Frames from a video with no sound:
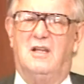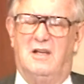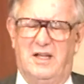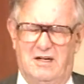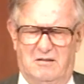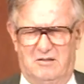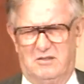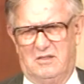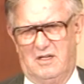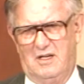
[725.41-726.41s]

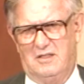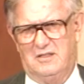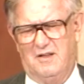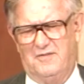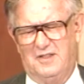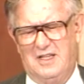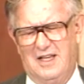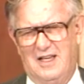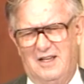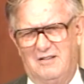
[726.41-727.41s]
letters and stuff that
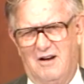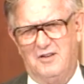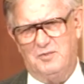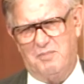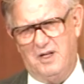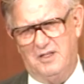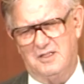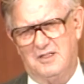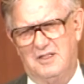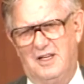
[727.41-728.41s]
they get,
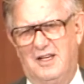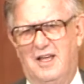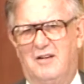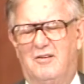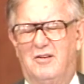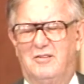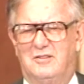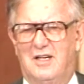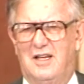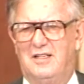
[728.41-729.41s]
correspondence that they get
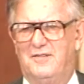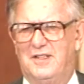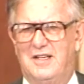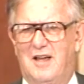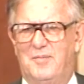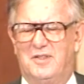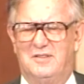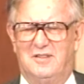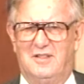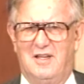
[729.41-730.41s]
on scientific
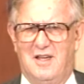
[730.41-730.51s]
topics.